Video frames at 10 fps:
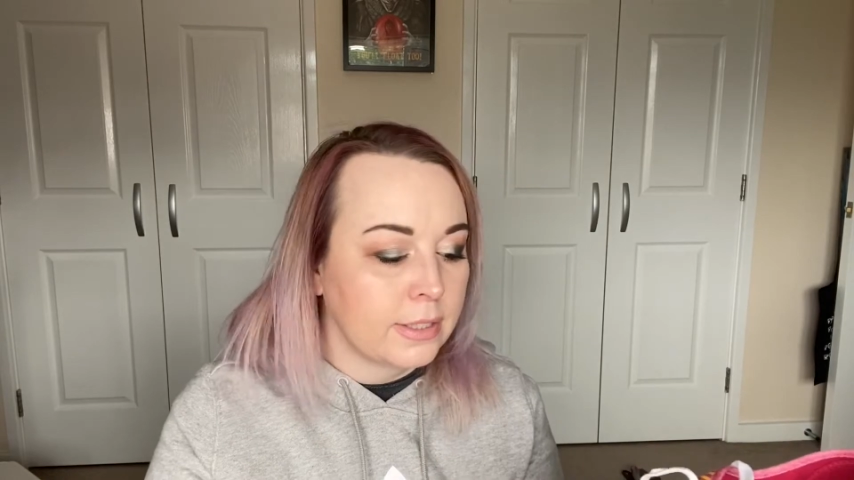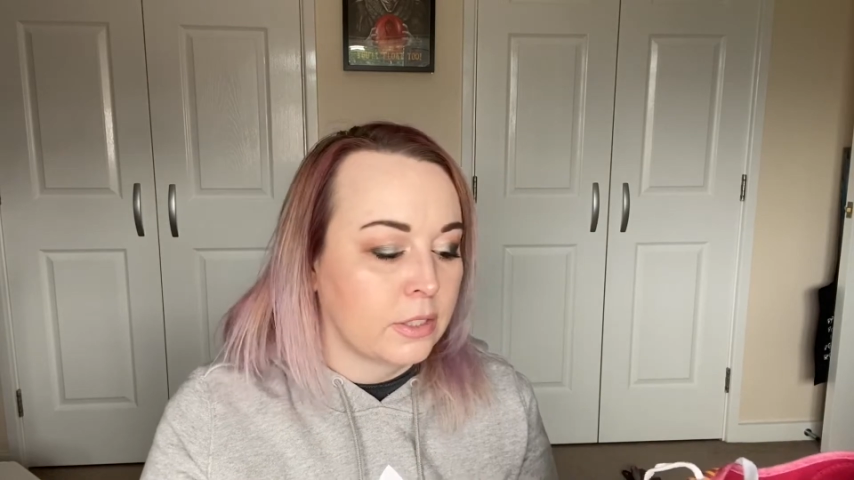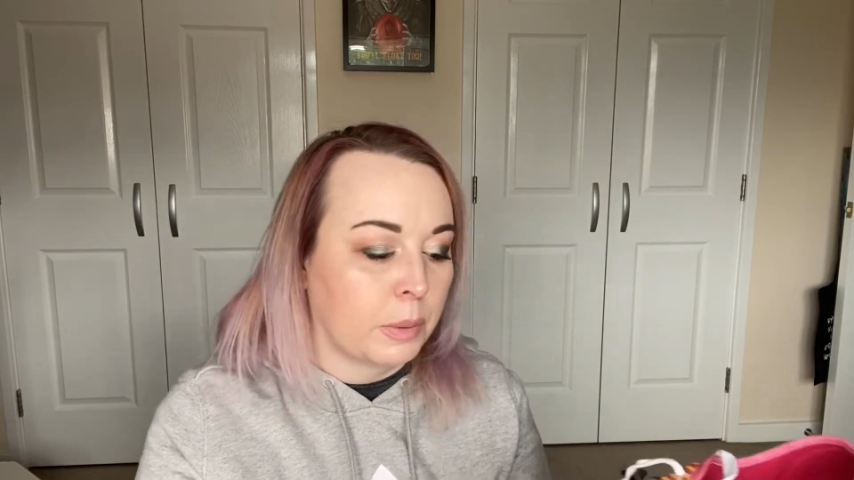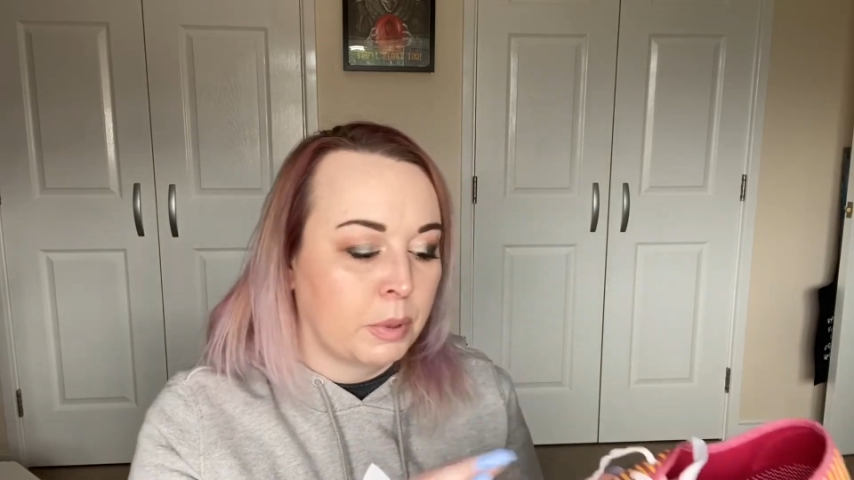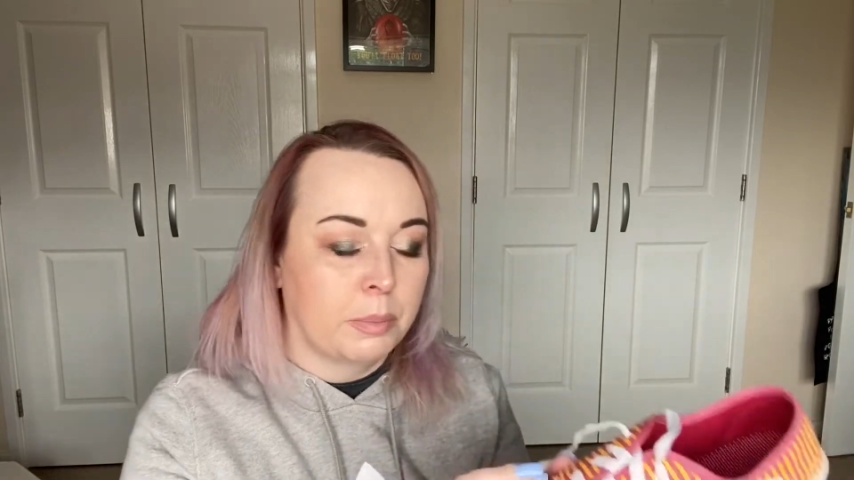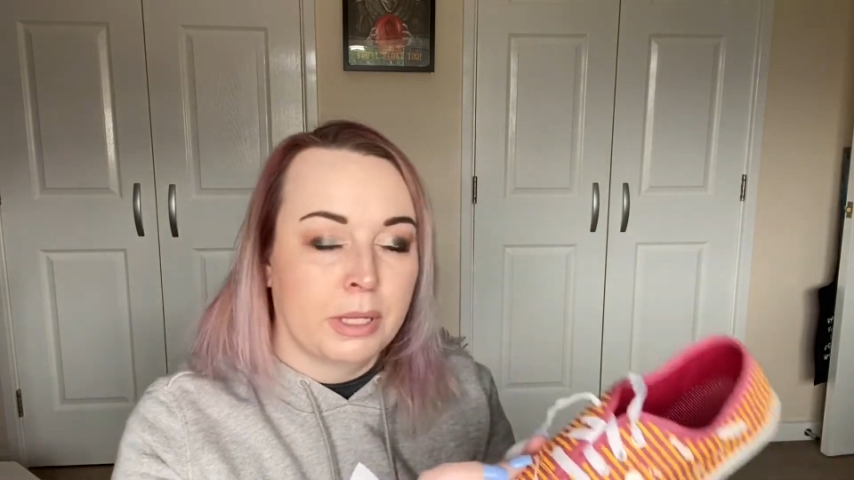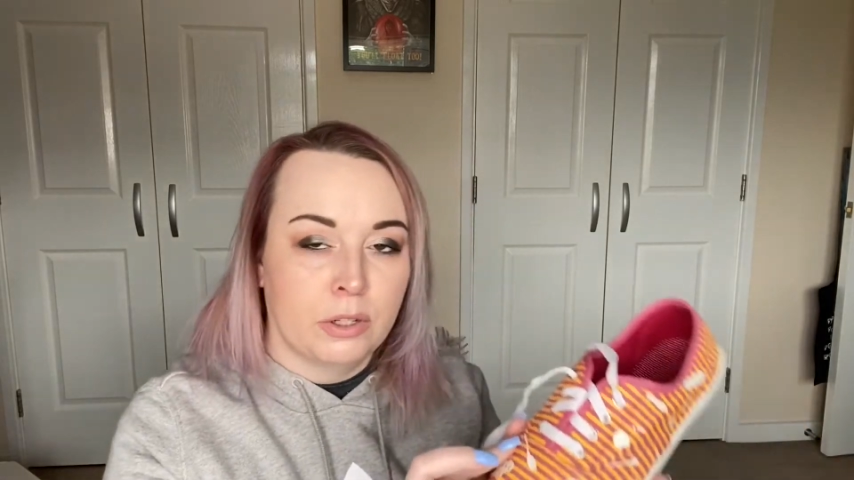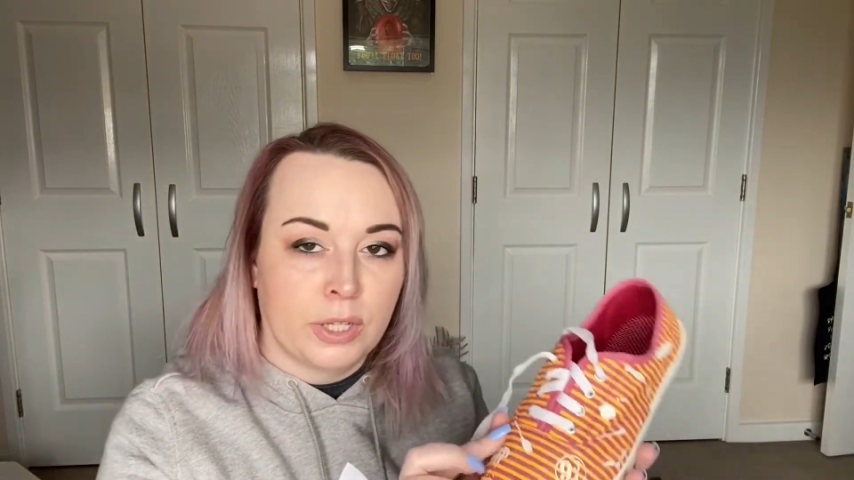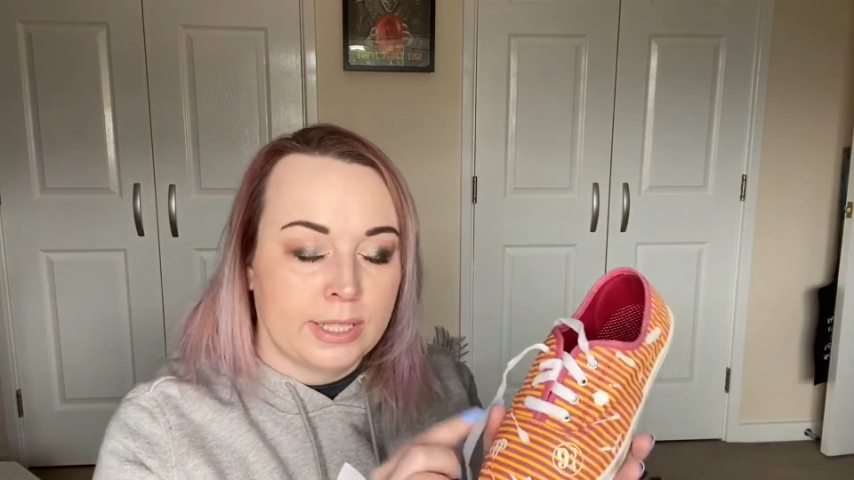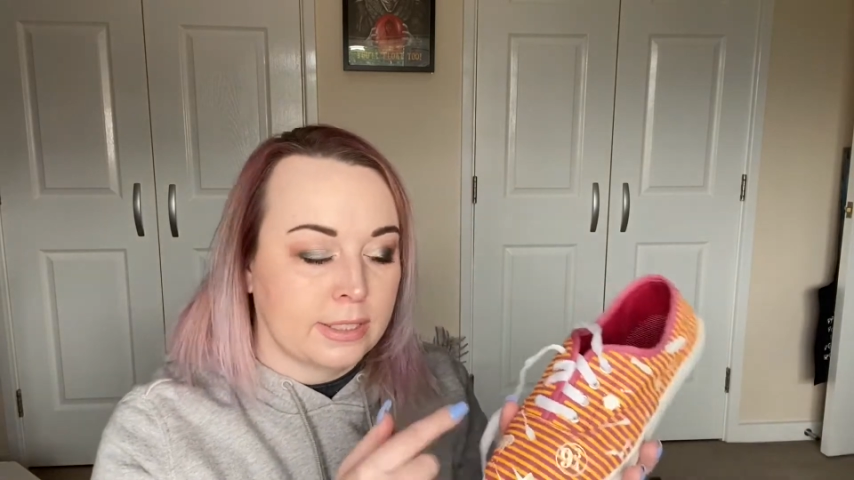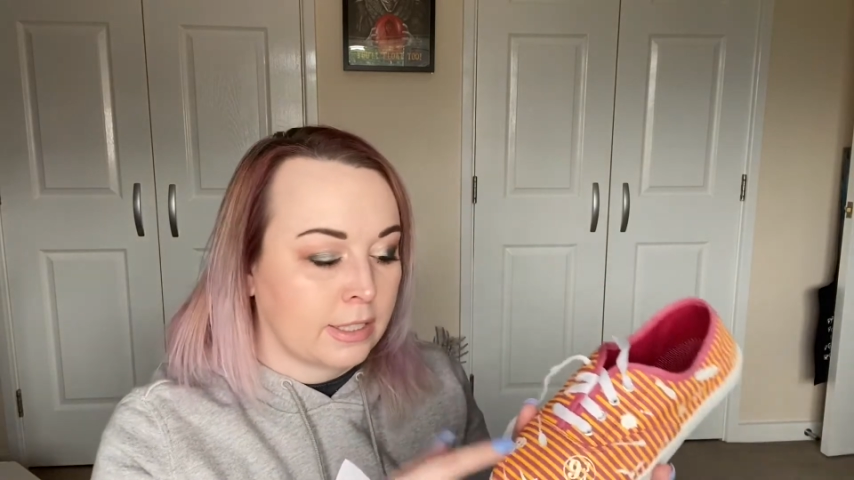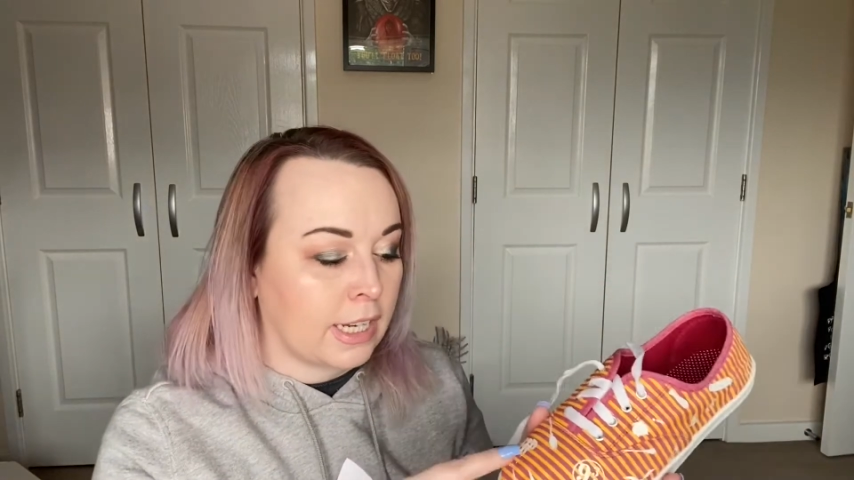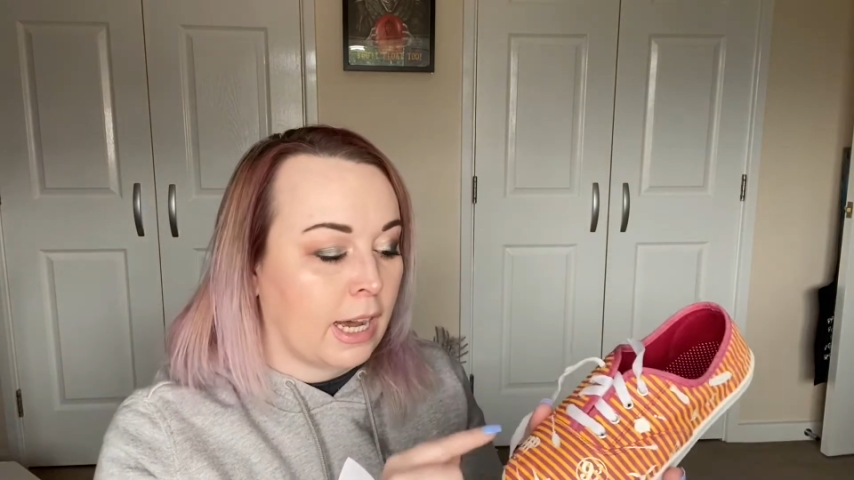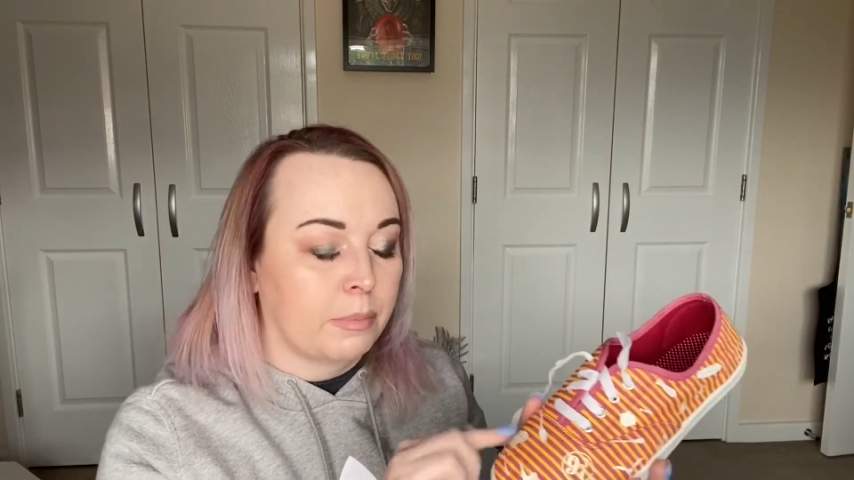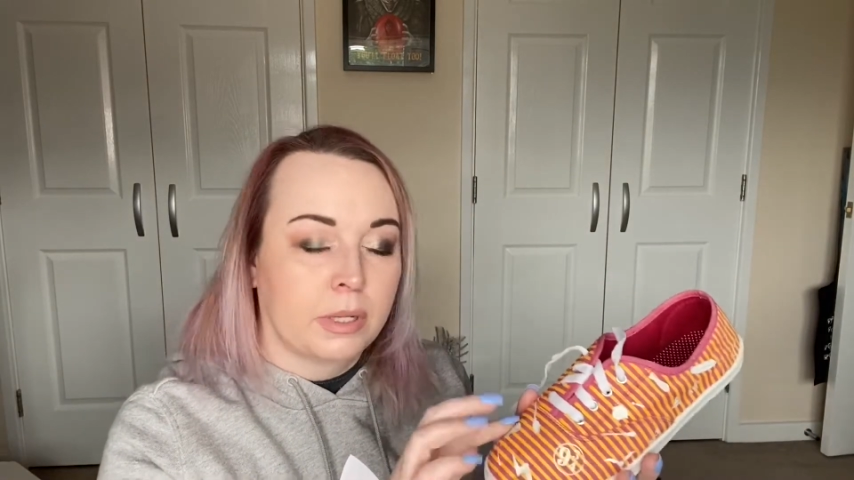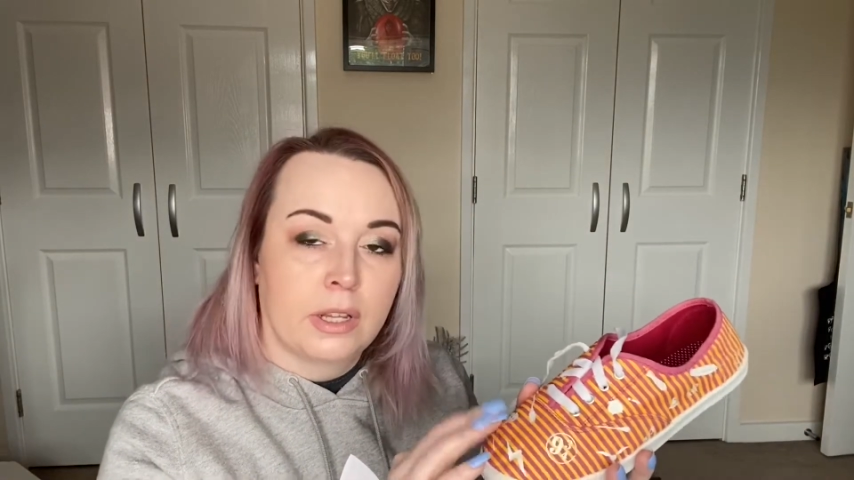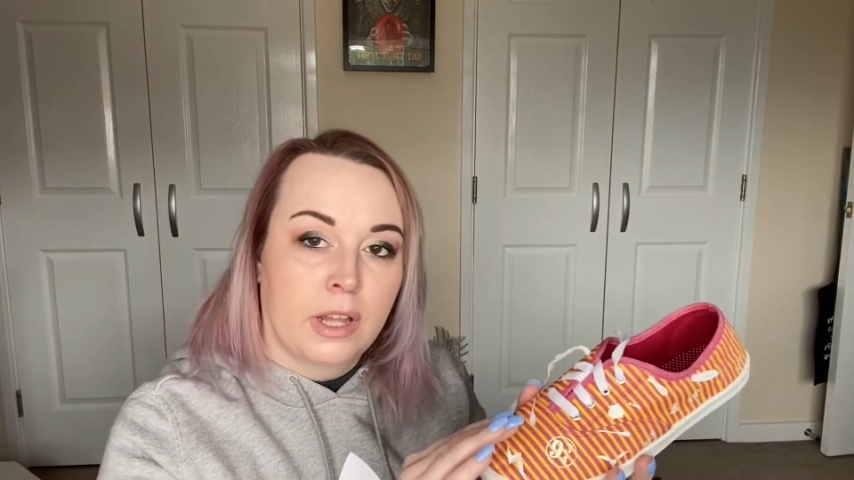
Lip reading: so I put a pillowcase on top